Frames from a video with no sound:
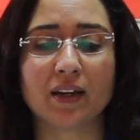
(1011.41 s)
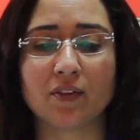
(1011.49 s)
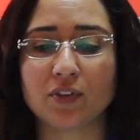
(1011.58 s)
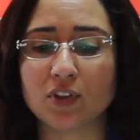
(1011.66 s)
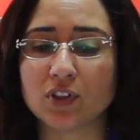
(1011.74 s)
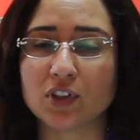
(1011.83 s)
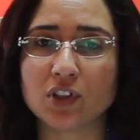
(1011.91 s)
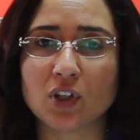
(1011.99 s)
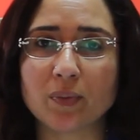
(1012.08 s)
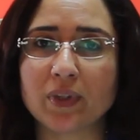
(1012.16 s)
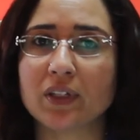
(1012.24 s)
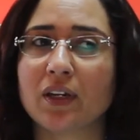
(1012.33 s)
And if you're
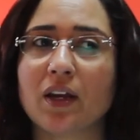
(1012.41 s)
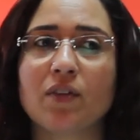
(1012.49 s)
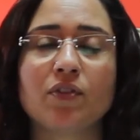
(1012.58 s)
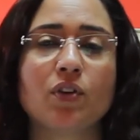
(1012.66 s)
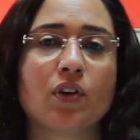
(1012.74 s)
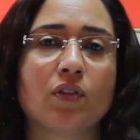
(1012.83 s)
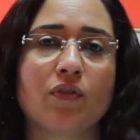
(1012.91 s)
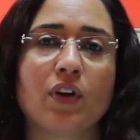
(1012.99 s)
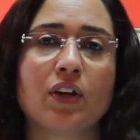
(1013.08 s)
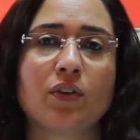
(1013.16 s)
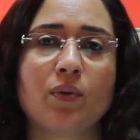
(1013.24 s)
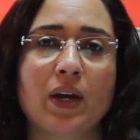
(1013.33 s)
determined enough, you can
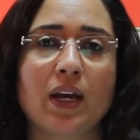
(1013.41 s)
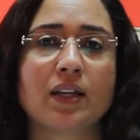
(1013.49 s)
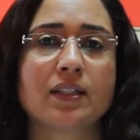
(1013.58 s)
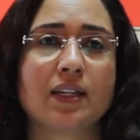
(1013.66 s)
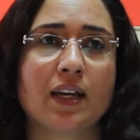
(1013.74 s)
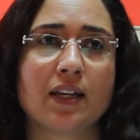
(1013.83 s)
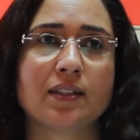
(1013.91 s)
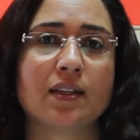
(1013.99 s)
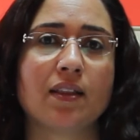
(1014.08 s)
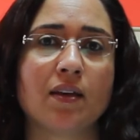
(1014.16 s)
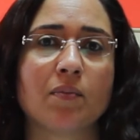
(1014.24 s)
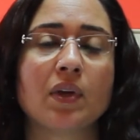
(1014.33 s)
find a way to get to
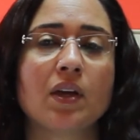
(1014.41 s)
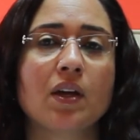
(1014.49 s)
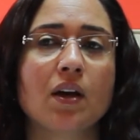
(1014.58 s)
them.